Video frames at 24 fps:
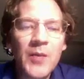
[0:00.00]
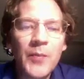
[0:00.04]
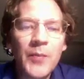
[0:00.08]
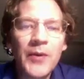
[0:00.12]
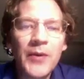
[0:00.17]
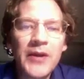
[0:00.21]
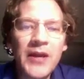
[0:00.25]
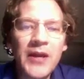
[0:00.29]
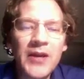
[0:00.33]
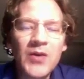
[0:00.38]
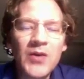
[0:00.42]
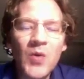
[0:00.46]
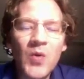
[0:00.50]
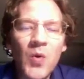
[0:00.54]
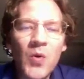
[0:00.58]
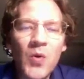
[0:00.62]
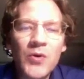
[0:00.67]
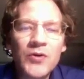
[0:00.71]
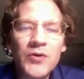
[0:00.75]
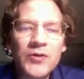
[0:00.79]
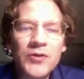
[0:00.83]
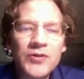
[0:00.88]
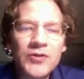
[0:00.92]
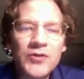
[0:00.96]
but in
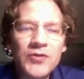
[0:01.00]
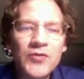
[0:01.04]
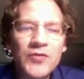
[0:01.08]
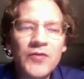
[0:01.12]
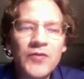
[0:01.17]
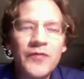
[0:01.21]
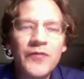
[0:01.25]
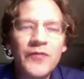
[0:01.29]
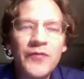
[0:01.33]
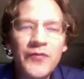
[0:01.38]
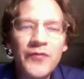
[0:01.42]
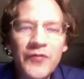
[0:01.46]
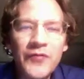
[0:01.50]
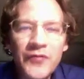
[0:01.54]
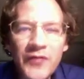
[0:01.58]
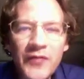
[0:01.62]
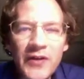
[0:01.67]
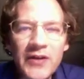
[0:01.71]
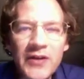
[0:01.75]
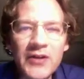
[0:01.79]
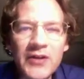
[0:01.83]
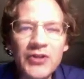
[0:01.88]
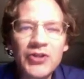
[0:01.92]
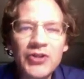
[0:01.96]
order to
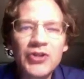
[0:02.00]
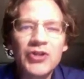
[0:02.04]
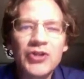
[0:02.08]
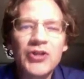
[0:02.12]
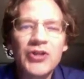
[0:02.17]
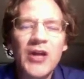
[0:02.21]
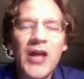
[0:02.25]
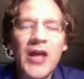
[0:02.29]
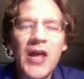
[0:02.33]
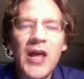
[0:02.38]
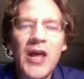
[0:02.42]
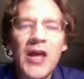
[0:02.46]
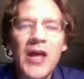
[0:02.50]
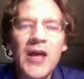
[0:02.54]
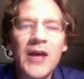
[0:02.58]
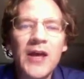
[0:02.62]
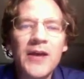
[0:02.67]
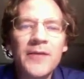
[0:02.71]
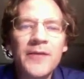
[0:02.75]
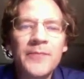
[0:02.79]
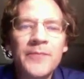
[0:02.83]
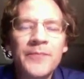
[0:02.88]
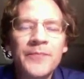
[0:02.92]
finish a